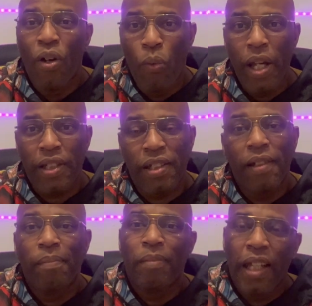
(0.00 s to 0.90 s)
which
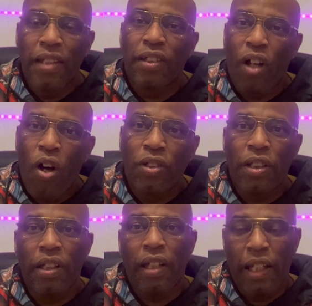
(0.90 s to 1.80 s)
is an
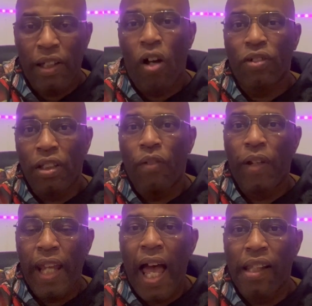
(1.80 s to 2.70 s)
alternate in an alternate
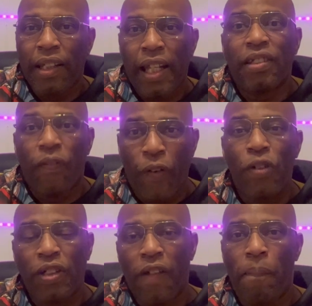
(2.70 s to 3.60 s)
reality is a
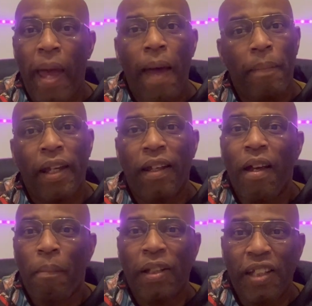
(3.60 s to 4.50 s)
version of Batman,
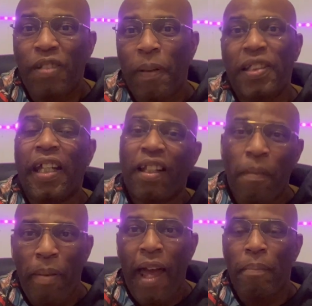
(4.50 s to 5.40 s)
but this particular
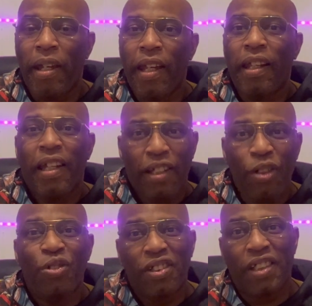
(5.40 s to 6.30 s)
Batman
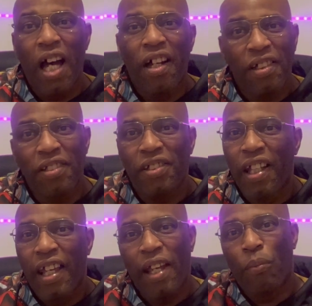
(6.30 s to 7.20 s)
uses guns
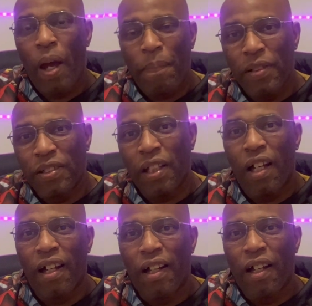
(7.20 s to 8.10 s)
and weapons uh,
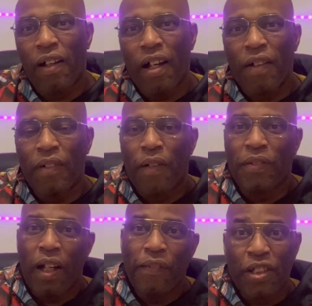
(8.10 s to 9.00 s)
uh
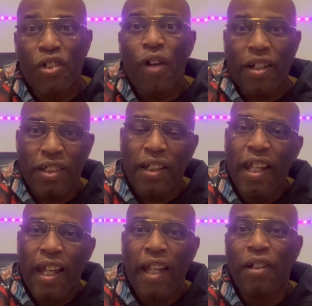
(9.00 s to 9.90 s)
of, of, destruction.
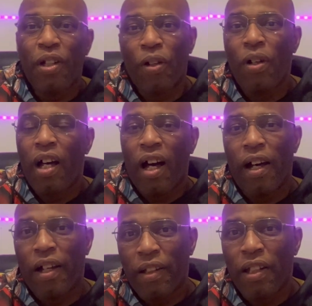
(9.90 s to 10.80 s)
And you know,
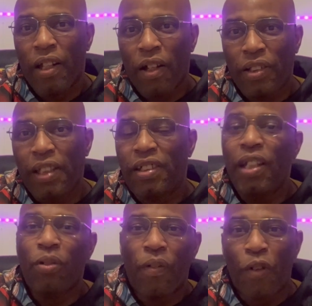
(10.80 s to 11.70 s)
uh, DC
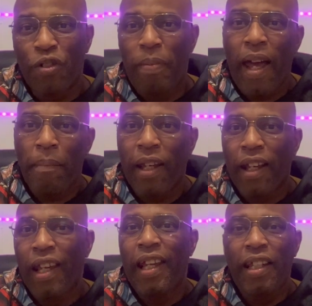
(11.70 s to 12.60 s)
Universe
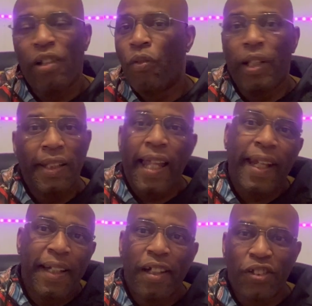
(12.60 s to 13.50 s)
Batman, he don't really
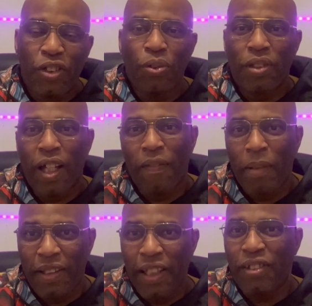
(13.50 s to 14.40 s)
like guns too tough,
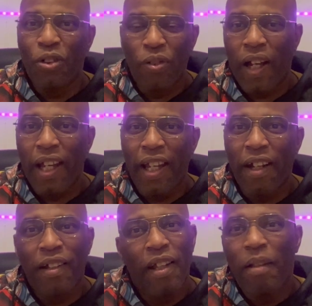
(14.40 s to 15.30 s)
but this dude right
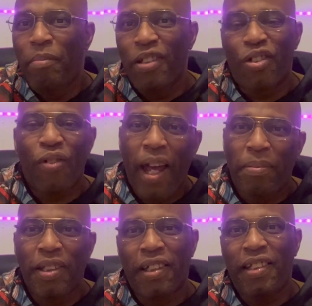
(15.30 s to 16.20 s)
here be
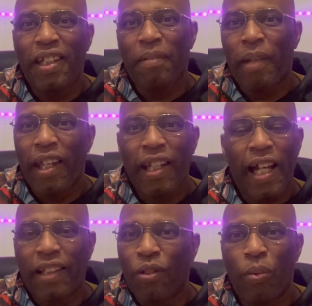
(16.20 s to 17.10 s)
strapped to the T, man. He
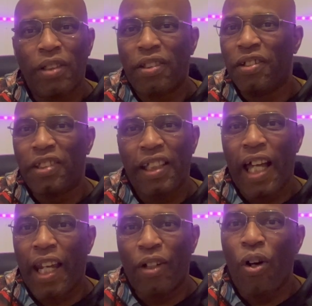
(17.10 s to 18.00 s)
got the whistlers, he
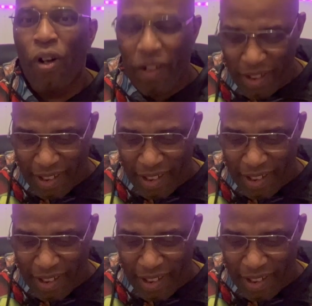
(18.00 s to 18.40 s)
got it all.